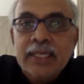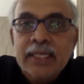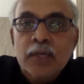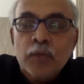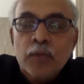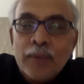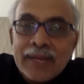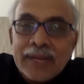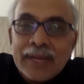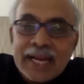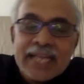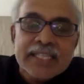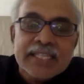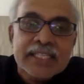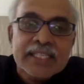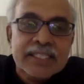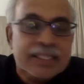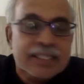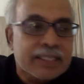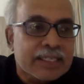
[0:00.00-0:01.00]

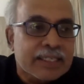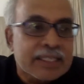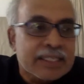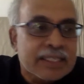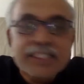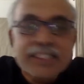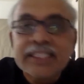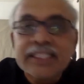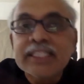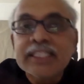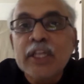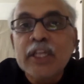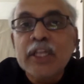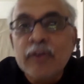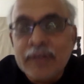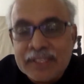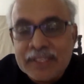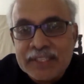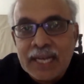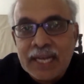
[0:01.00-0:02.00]
Whereas surgery,
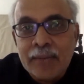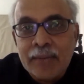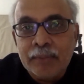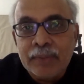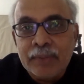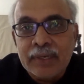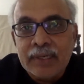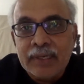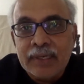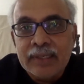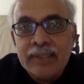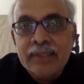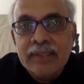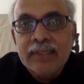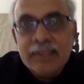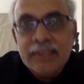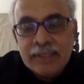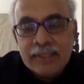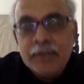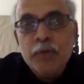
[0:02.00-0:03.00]
for example,
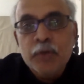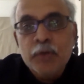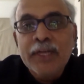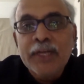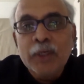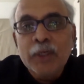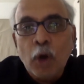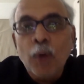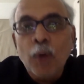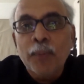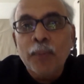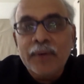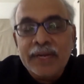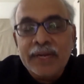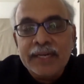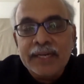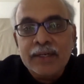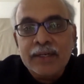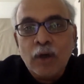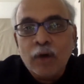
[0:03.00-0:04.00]
you need to
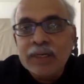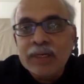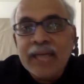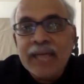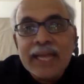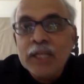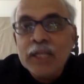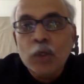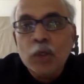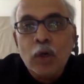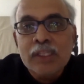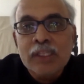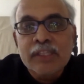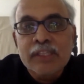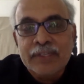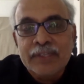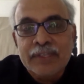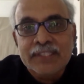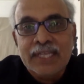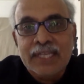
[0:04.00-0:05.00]
operate, or gynecology,
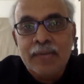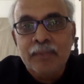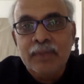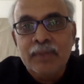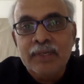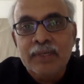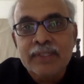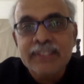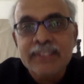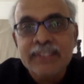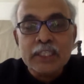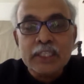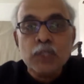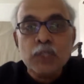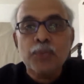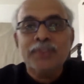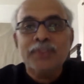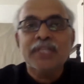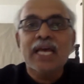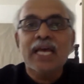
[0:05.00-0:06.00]
for example, certain
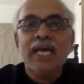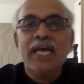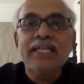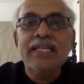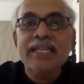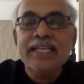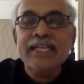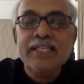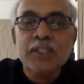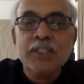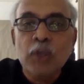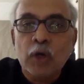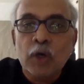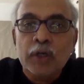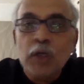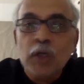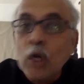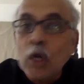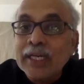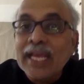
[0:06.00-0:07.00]
specialties
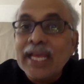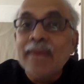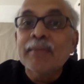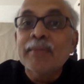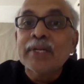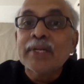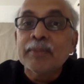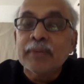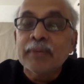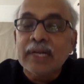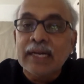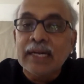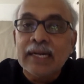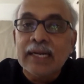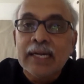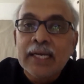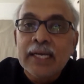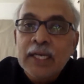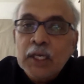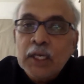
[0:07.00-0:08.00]
are not amenable
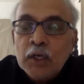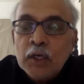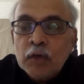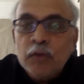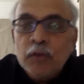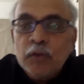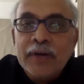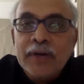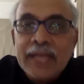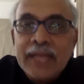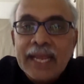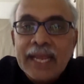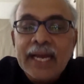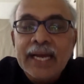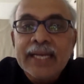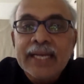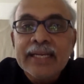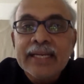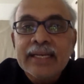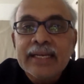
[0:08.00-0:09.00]
for
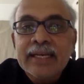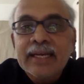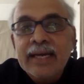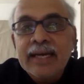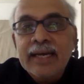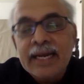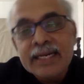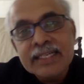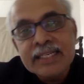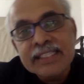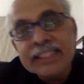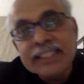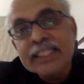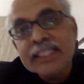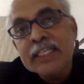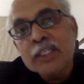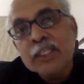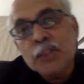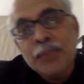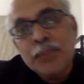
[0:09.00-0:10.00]
AI, and
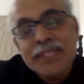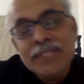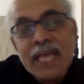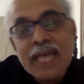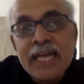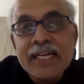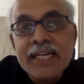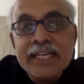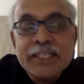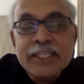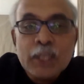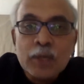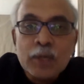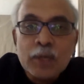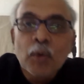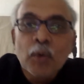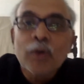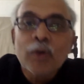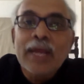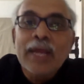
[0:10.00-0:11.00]
certain specialties are
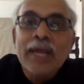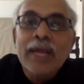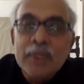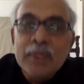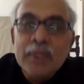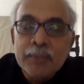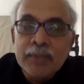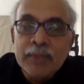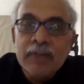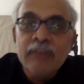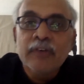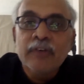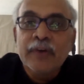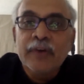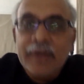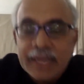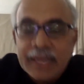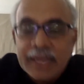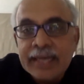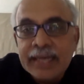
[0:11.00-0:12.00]
more amenable
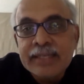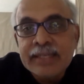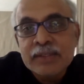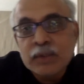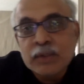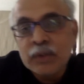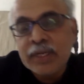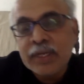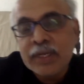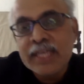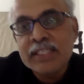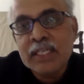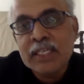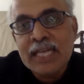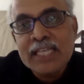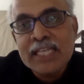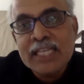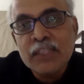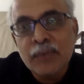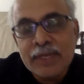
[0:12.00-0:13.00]
for AI. So he has
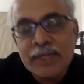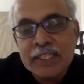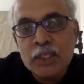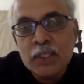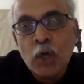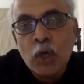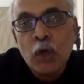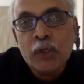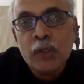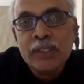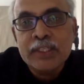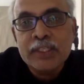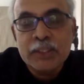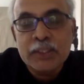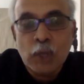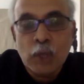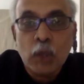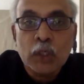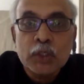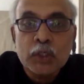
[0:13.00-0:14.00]
classified the doctors
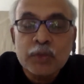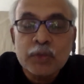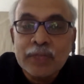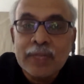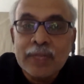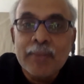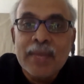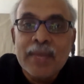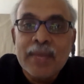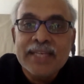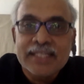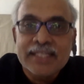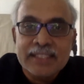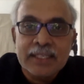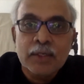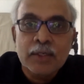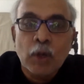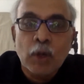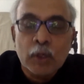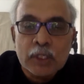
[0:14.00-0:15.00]
with images
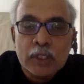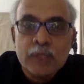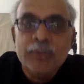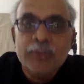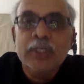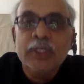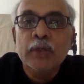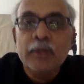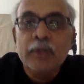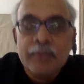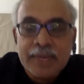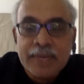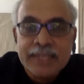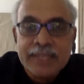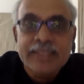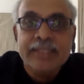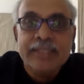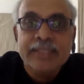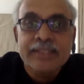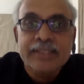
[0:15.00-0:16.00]
and doctors without
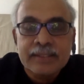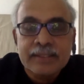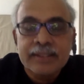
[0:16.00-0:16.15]
images.